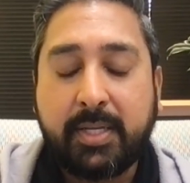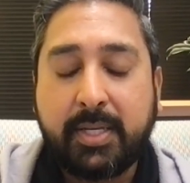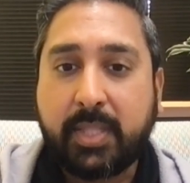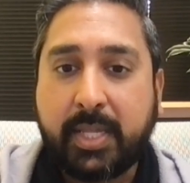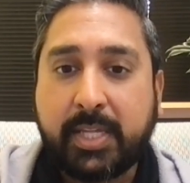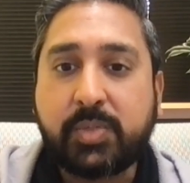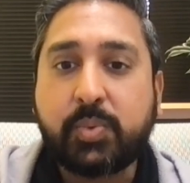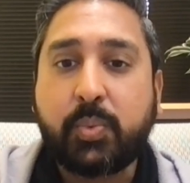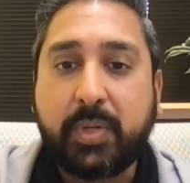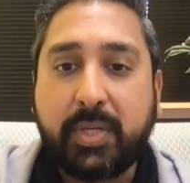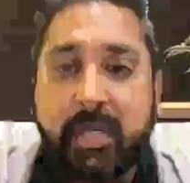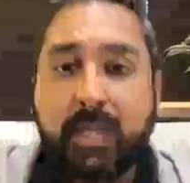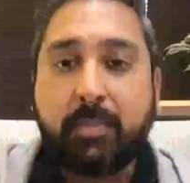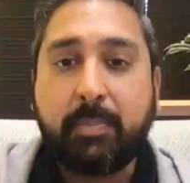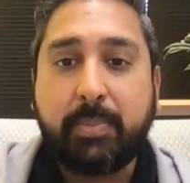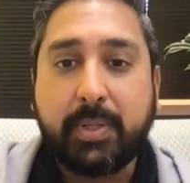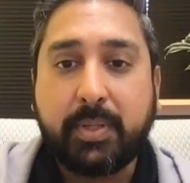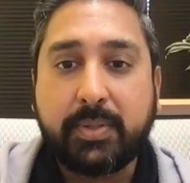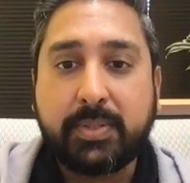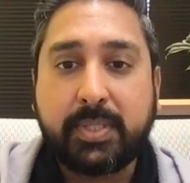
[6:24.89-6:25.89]
That's what we need to
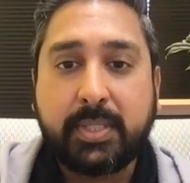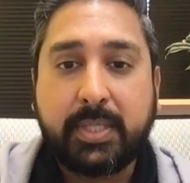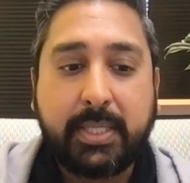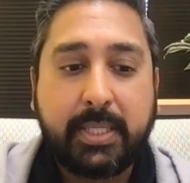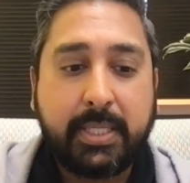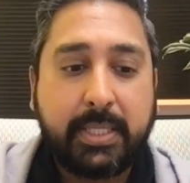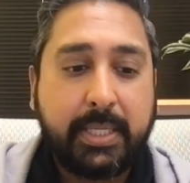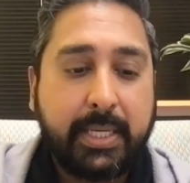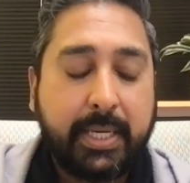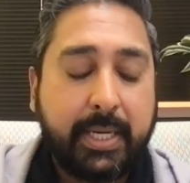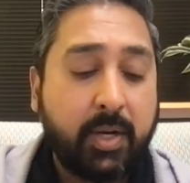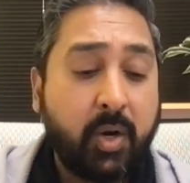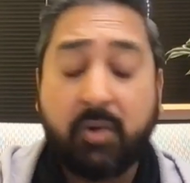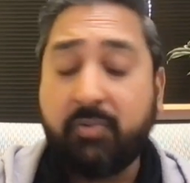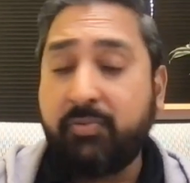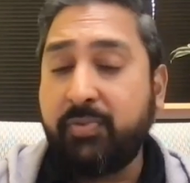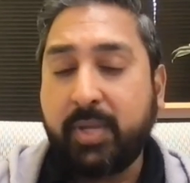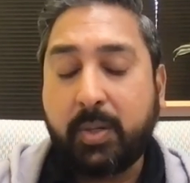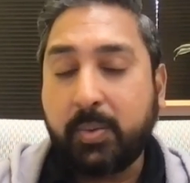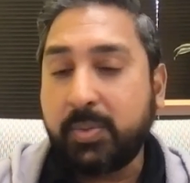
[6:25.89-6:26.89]
build. And
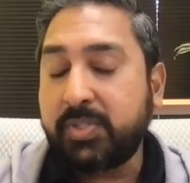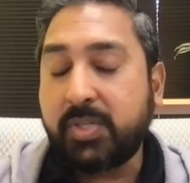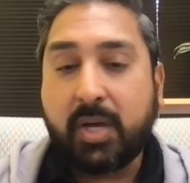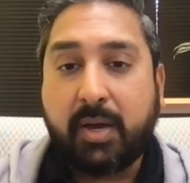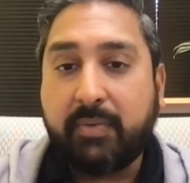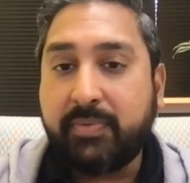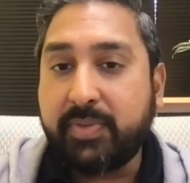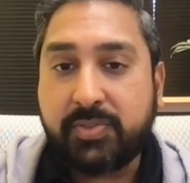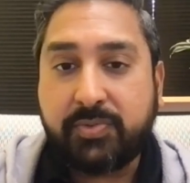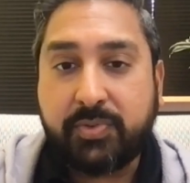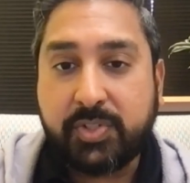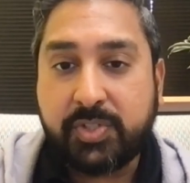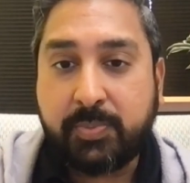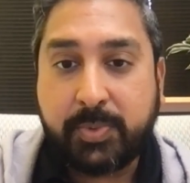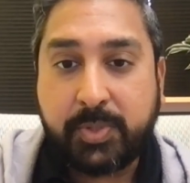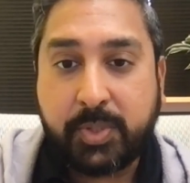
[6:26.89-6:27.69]
heart failure was the obvious first